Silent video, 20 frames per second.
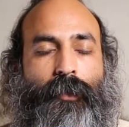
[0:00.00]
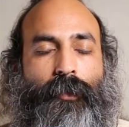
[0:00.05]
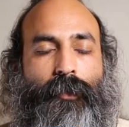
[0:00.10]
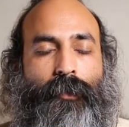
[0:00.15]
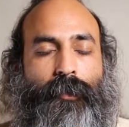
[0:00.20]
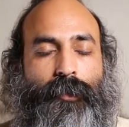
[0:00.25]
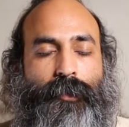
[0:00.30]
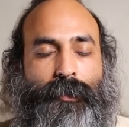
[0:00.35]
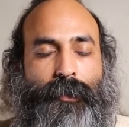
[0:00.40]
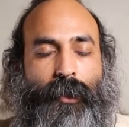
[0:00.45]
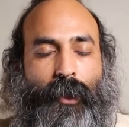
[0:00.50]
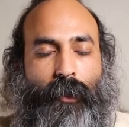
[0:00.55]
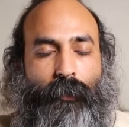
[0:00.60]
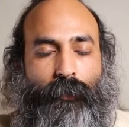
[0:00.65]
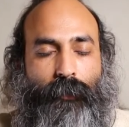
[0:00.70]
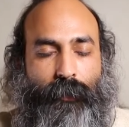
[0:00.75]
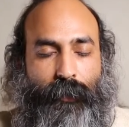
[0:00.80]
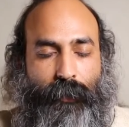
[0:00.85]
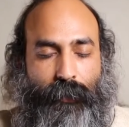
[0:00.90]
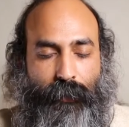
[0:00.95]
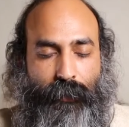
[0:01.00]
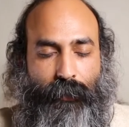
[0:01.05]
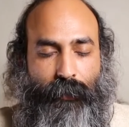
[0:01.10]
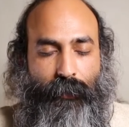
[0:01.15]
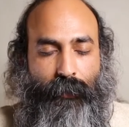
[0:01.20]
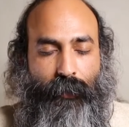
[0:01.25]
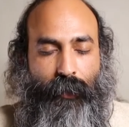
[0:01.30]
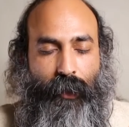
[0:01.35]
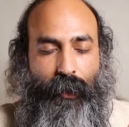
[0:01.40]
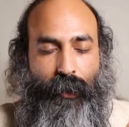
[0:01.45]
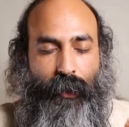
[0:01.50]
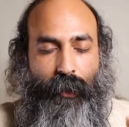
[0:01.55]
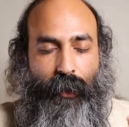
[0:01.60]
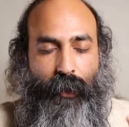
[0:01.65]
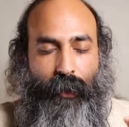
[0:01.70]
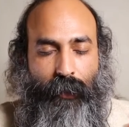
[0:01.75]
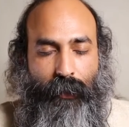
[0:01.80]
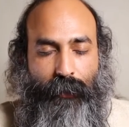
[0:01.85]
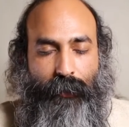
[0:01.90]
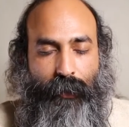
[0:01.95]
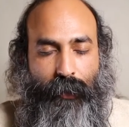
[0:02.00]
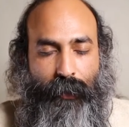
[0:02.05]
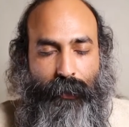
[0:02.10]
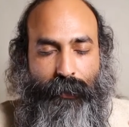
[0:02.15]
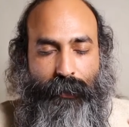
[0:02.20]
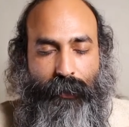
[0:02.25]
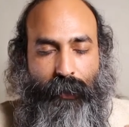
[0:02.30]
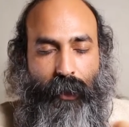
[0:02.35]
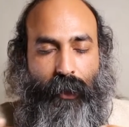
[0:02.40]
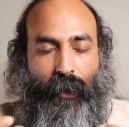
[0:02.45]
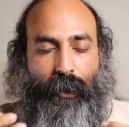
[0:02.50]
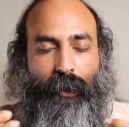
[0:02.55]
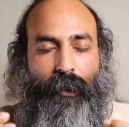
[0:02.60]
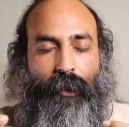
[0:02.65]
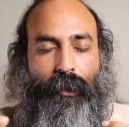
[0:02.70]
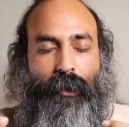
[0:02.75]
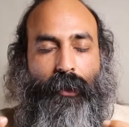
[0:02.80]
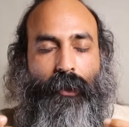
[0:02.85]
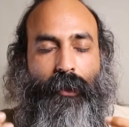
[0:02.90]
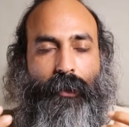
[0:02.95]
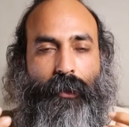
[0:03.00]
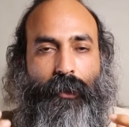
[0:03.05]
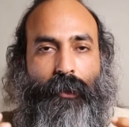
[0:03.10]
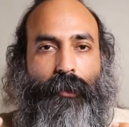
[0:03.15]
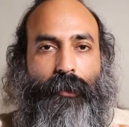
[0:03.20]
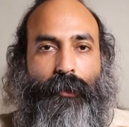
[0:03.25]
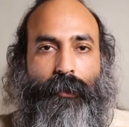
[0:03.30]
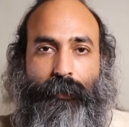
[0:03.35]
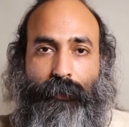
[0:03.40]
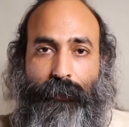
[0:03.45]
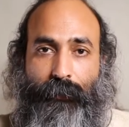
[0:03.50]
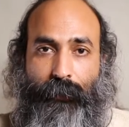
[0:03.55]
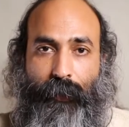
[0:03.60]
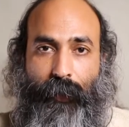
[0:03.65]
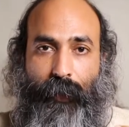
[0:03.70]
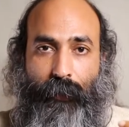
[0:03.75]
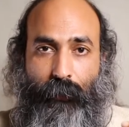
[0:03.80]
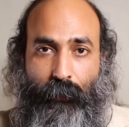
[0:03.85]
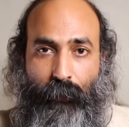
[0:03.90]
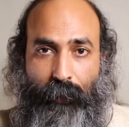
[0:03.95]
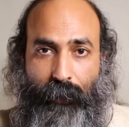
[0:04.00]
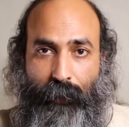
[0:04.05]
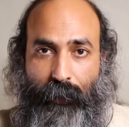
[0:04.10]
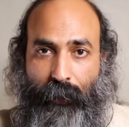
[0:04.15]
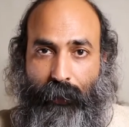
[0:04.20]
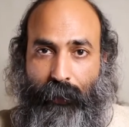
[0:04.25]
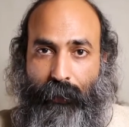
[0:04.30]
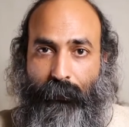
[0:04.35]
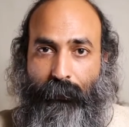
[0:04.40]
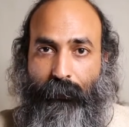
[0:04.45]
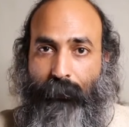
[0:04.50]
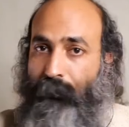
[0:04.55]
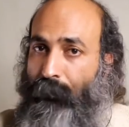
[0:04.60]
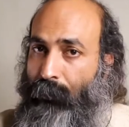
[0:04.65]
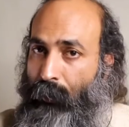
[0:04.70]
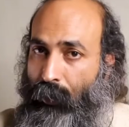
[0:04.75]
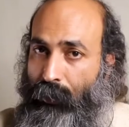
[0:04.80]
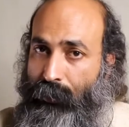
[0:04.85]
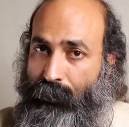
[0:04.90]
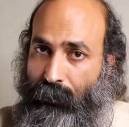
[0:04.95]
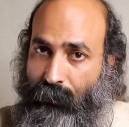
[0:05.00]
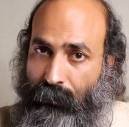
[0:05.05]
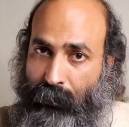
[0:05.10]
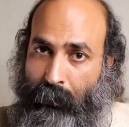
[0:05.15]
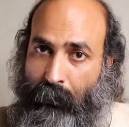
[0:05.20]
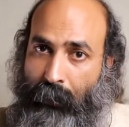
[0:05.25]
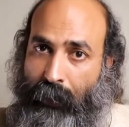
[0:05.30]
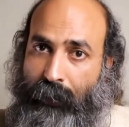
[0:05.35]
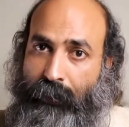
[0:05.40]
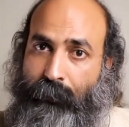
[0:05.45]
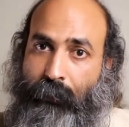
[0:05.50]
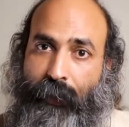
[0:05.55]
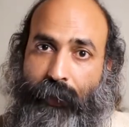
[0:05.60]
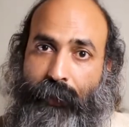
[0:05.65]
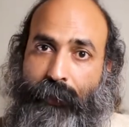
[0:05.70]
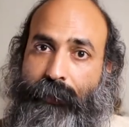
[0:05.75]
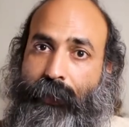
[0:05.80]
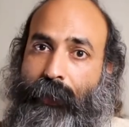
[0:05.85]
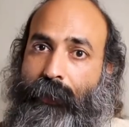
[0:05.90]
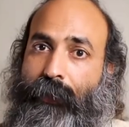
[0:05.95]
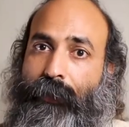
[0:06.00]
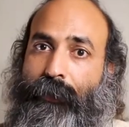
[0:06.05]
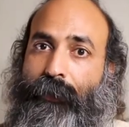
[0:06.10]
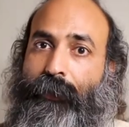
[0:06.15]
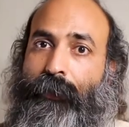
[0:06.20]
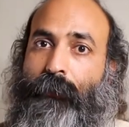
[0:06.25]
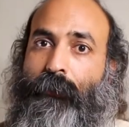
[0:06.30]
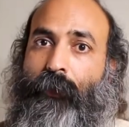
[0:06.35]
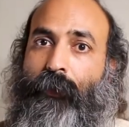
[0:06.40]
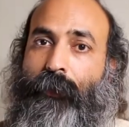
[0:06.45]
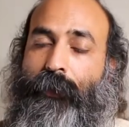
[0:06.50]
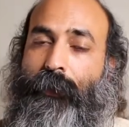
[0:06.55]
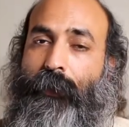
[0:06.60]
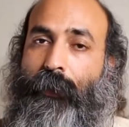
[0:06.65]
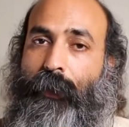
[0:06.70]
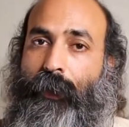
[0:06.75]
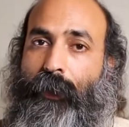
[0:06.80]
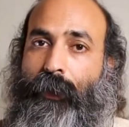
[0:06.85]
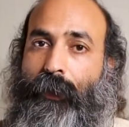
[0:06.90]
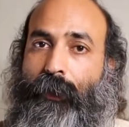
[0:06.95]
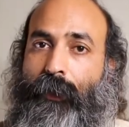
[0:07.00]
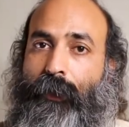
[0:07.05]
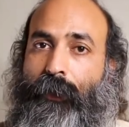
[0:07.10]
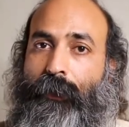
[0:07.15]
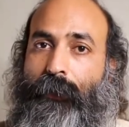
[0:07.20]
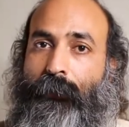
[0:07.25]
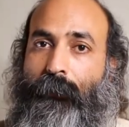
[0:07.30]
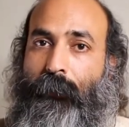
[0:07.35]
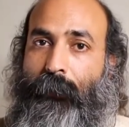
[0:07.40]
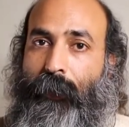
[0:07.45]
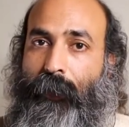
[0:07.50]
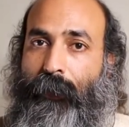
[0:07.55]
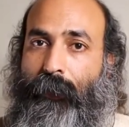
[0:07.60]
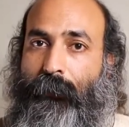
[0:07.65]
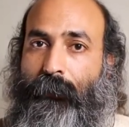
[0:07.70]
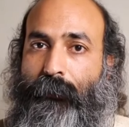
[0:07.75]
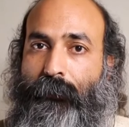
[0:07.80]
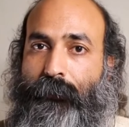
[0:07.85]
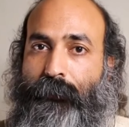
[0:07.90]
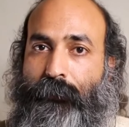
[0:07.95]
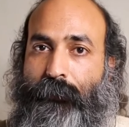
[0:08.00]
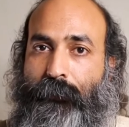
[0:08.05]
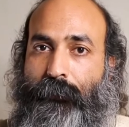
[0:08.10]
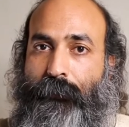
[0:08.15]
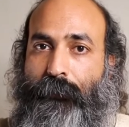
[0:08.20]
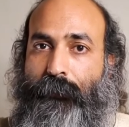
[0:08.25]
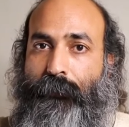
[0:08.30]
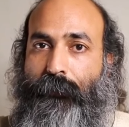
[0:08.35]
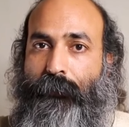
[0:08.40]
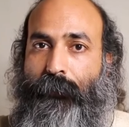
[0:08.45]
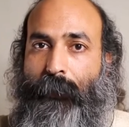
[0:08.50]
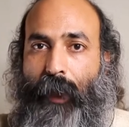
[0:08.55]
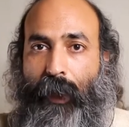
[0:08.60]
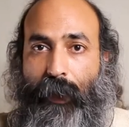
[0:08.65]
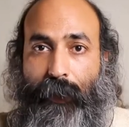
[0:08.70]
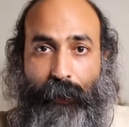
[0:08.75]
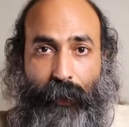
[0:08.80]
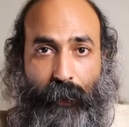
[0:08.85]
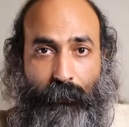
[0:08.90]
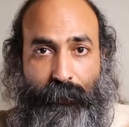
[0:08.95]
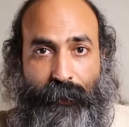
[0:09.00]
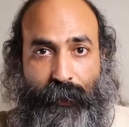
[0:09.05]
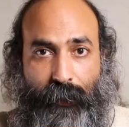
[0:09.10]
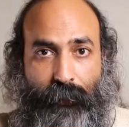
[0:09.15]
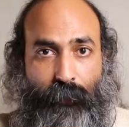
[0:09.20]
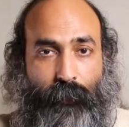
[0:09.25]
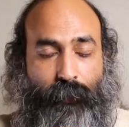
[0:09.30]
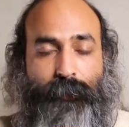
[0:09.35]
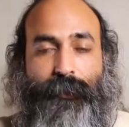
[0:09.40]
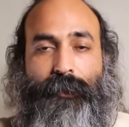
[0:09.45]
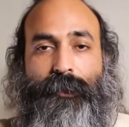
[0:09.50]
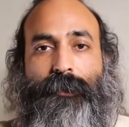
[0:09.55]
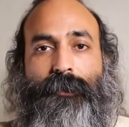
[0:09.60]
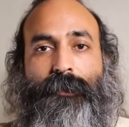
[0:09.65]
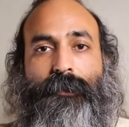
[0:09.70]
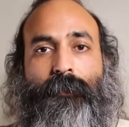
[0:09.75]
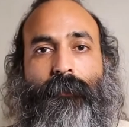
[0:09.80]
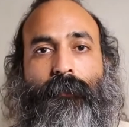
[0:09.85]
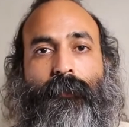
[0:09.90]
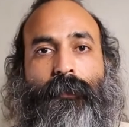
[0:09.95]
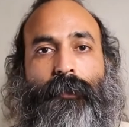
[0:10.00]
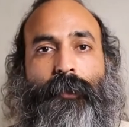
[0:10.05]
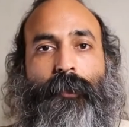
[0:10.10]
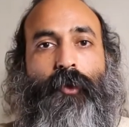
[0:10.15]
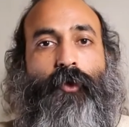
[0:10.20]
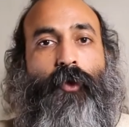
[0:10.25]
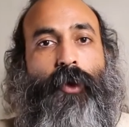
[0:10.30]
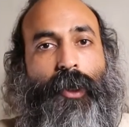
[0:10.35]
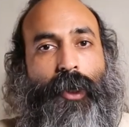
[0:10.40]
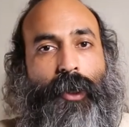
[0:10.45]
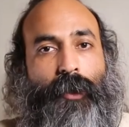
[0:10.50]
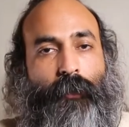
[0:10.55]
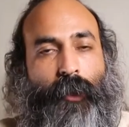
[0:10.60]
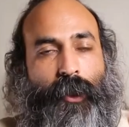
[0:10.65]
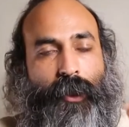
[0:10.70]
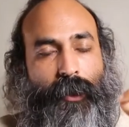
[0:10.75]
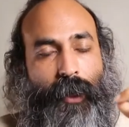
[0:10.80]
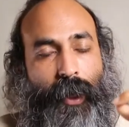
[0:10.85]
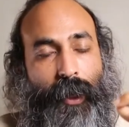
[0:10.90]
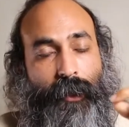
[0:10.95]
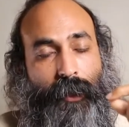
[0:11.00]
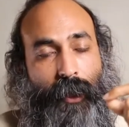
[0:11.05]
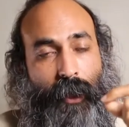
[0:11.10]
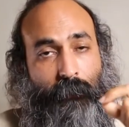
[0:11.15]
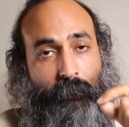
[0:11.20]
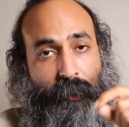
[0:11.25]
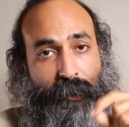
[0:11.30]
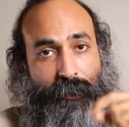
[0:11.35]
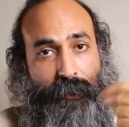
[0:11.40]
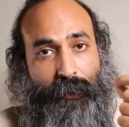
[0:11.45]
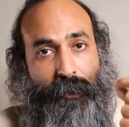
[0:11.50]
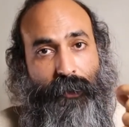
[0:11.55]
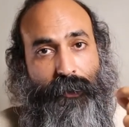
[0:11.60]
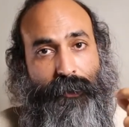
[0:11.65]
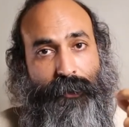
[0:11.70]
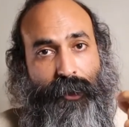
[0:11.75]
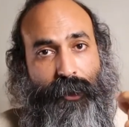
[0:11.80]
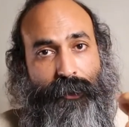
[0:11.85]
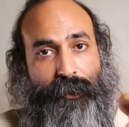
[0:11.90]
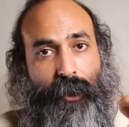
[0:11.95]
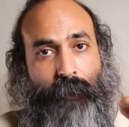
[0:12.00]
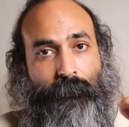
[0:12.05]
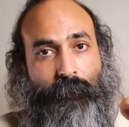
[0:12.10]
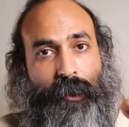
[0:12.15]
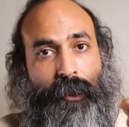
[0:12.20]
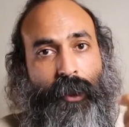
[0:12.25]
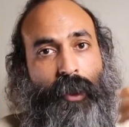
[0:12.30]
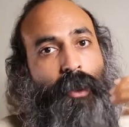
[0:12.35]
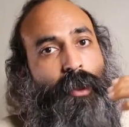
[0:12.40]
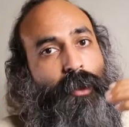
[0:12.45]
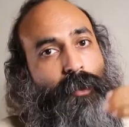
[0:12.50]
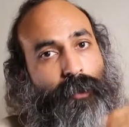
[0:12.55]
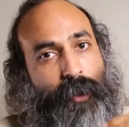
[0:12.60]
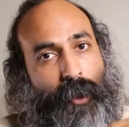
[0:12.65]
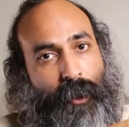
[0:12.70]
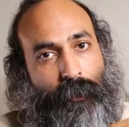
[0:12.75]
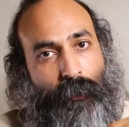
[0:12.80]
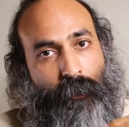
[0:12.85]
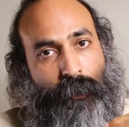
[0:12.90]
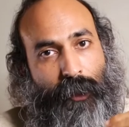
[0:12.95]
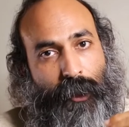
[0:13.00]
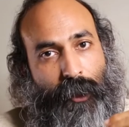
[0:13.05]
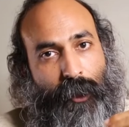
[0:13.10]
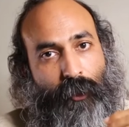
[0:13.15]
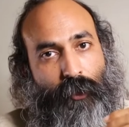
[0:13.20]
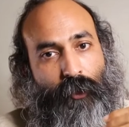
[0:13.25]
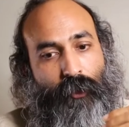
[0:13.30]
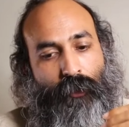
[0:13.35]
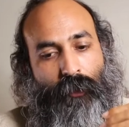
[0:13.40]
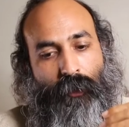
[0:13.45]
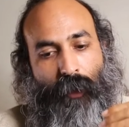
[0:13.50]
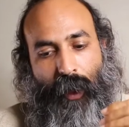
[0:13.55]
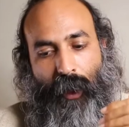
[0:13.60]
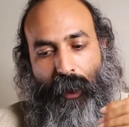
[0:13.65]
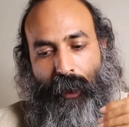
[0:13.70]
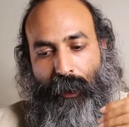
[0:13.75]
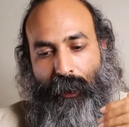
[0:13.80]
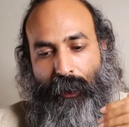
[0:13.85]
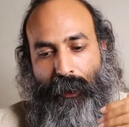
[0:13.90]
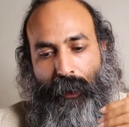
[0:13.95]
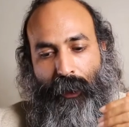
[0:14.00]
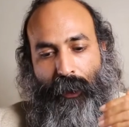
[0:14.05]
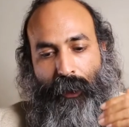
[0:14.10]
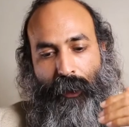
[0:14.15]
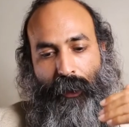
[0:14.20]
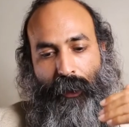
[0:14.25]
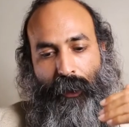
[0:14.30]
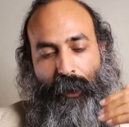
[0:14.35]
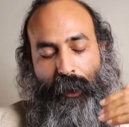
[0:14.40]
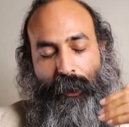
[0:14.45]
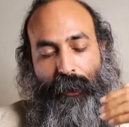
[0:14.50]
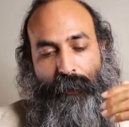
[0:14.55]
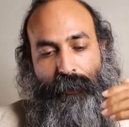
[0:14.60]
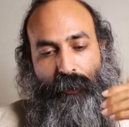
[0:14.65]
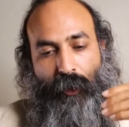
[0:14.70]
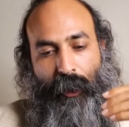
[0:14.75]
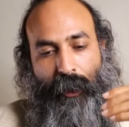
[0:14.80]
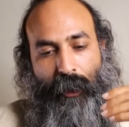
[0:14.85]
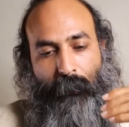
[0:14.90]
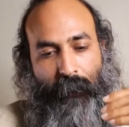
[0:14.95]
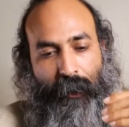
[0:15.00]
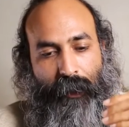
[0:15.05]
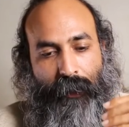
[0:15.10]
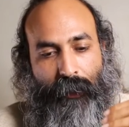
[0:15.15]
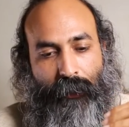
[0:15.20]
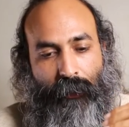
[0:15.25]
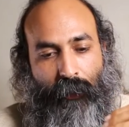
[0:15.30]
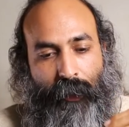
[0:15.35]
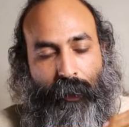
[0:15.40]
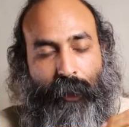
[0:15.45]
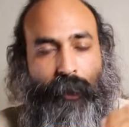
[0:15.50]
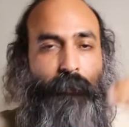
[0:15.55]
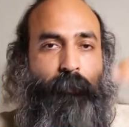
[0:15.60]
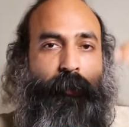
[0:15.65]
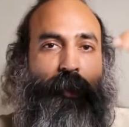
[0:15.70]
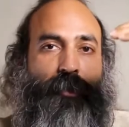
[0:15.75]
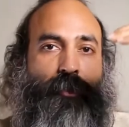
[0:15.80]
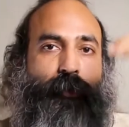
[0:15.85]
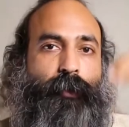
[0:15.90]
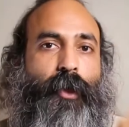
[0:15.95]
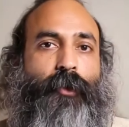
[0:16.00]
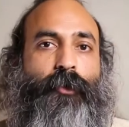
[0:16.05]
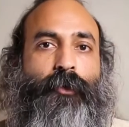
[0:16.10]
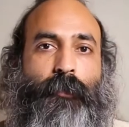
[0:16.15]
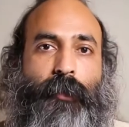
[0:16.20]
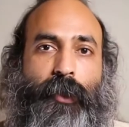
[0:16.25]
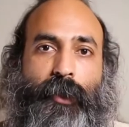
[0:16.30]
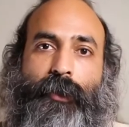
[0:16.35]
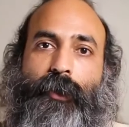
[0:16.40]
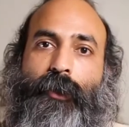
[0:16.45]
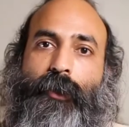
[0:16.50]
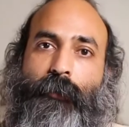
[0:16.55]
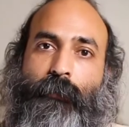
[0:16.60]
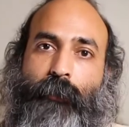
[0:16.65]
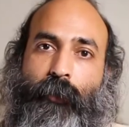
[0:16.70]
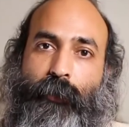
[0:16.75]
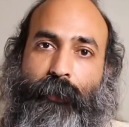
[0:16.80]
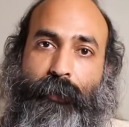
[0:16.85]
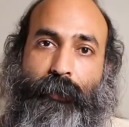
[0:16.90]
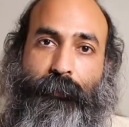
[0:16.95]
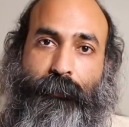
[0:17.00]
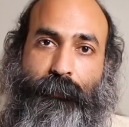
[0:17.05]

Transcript: the sound, the anahad is still heard inwardly. Lots of people experience that and they report. Yeah, it comes and goes. So again, when that happens, the third stage happens, then only you are, it is not dependent on in-breath or out-breath anymore.